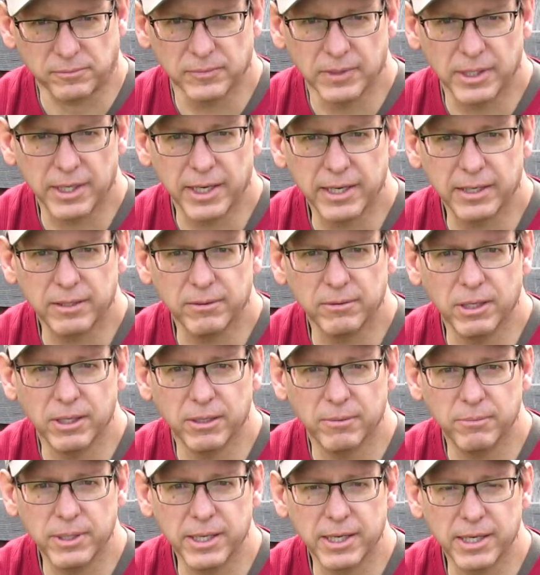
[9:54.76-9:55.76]
that
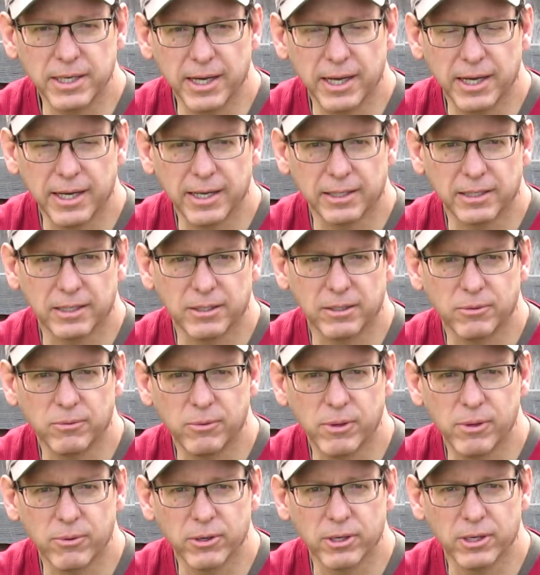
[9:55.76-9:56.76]
we
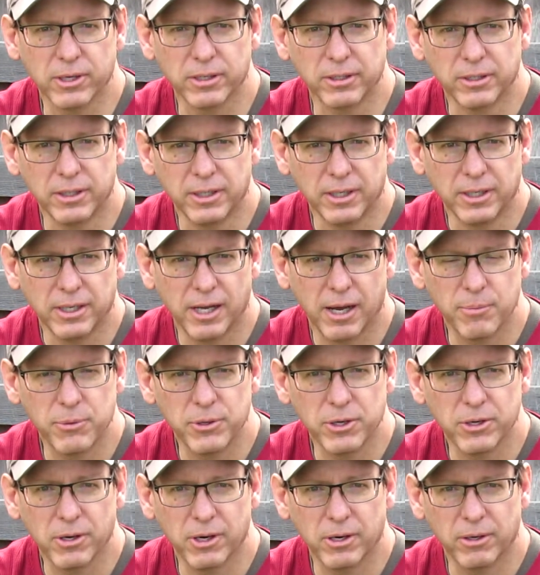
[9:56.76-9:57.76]
were up
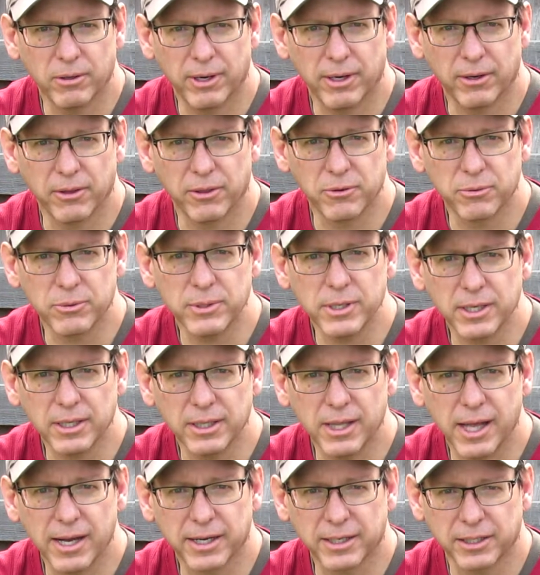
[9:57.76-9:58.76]
there around 3
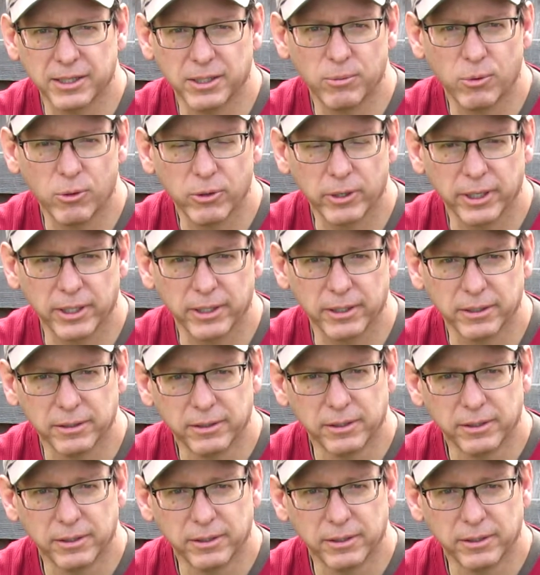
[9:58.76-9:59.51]
o'clock in the morning.